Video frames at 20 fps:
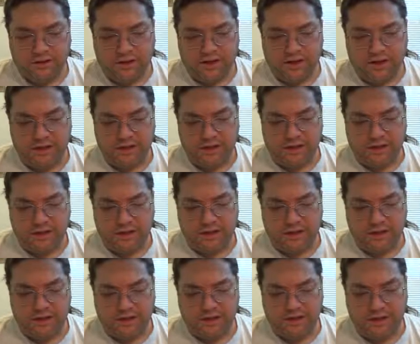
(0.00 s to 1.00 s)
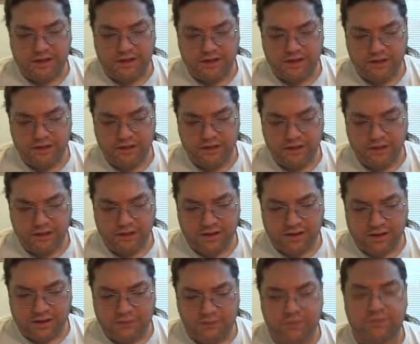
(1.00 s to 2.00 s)
and uh,
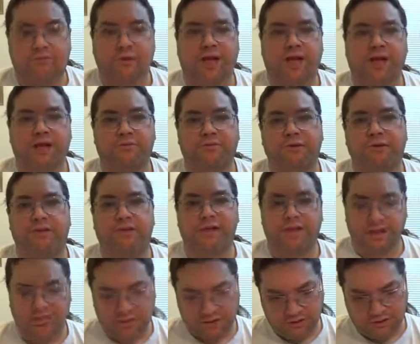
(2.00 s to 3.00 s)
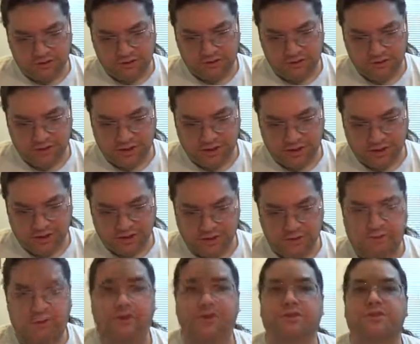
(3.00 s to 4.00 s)
comes in black and white.
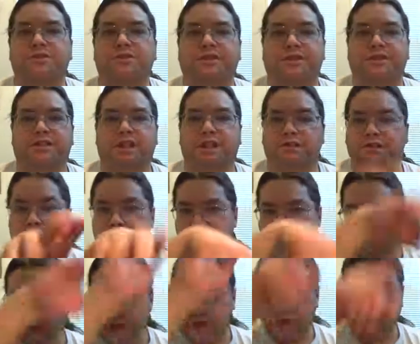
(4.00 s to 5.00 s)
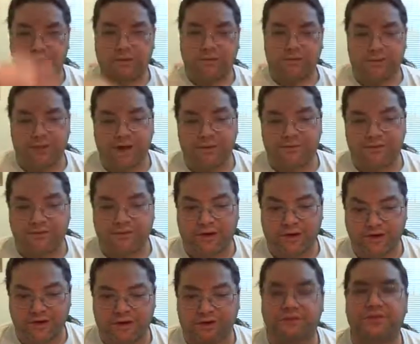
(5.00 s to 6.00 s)
Is one of those things, kind of a unique control type
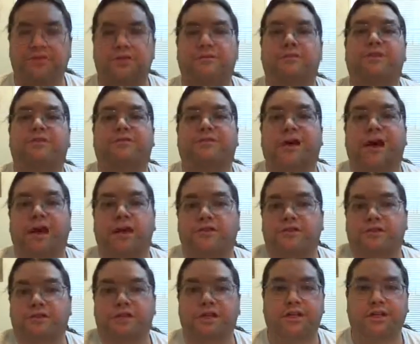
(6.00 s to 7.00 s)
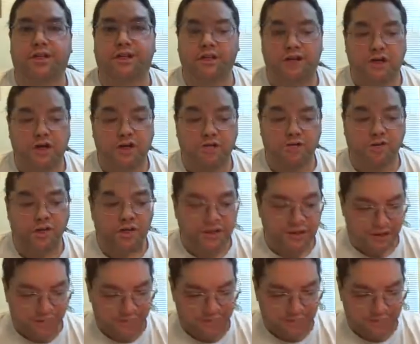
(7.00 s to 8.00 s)
device. I don't know if it's going to be a fad or if it's going to catch on, but